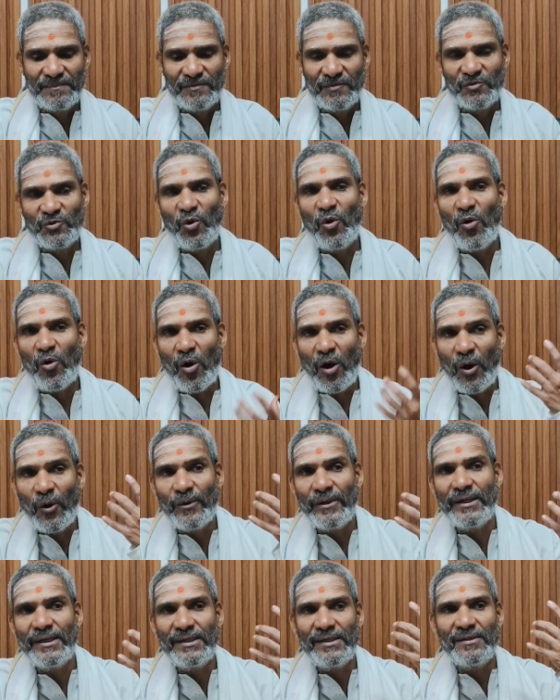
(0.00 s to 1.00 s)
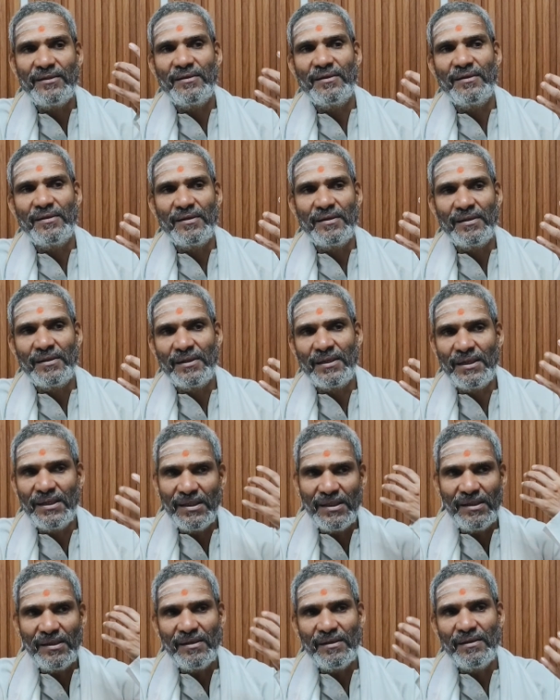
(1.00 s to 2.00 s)
So, how did
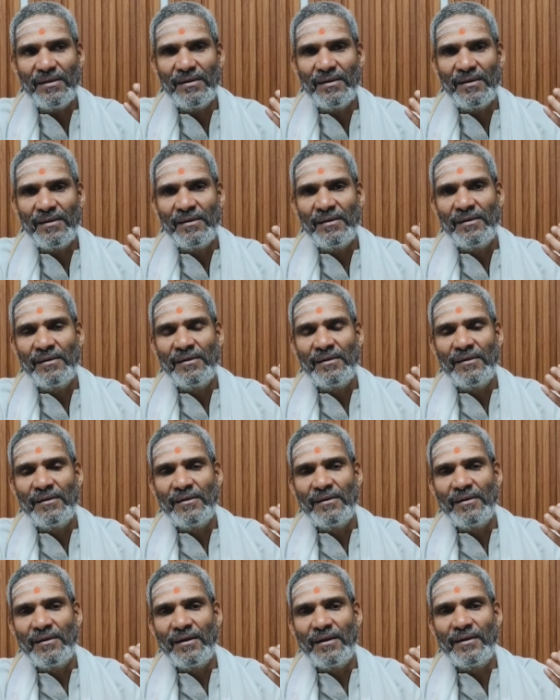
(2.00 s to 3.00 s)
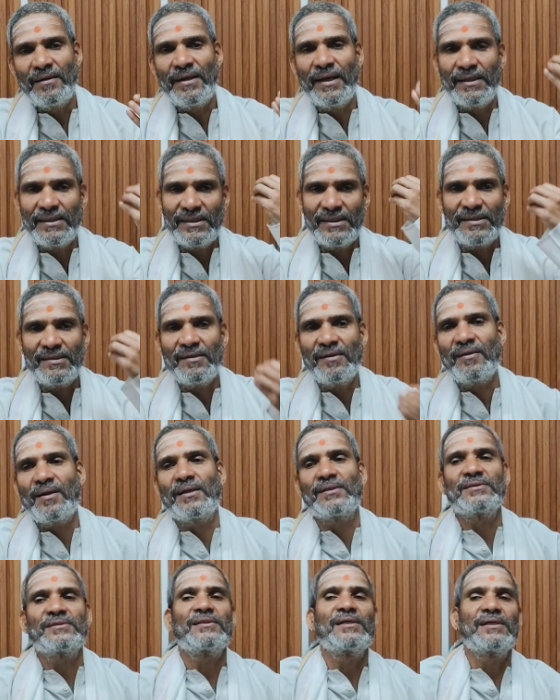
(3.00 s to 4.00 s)
he get it
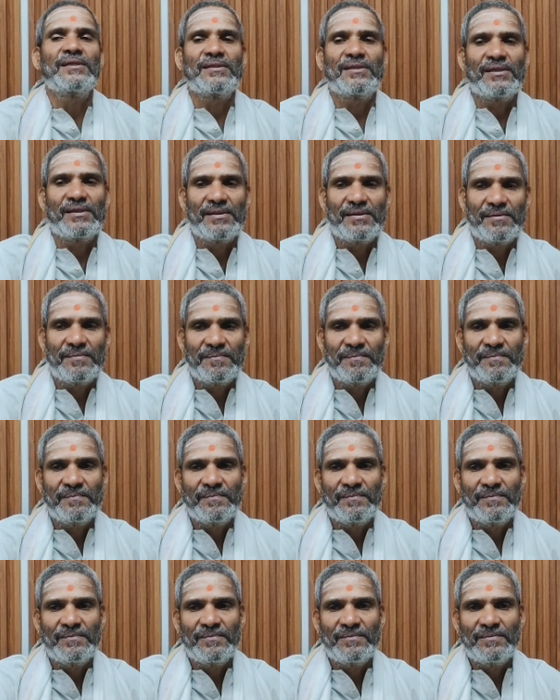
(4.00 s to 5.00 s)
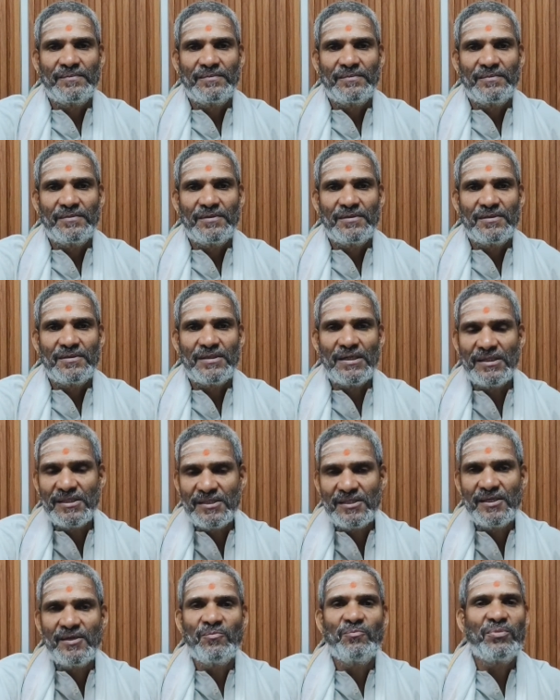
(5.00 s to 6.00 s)
constructed? That
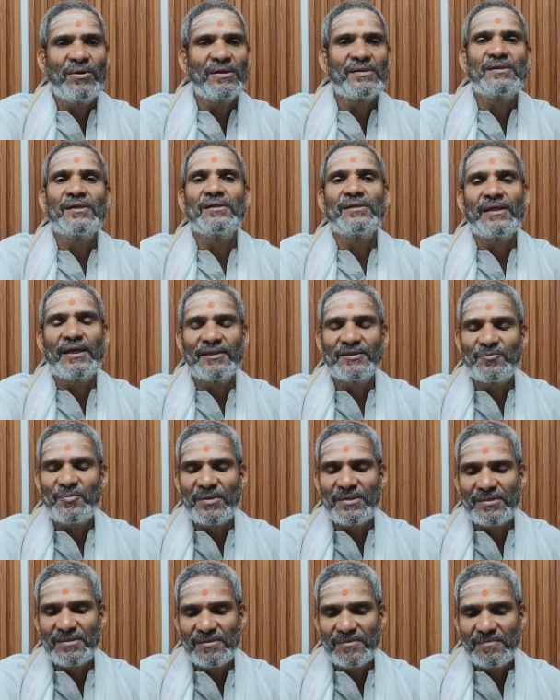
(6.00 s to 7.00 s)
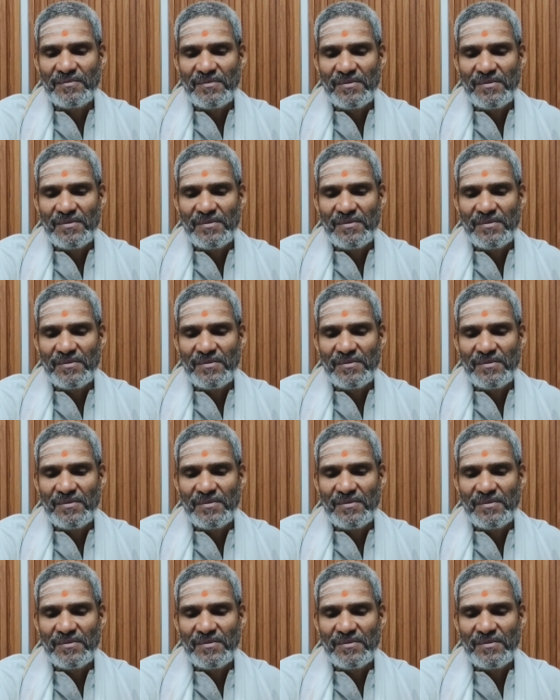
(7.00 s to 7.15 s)
is the important aspect.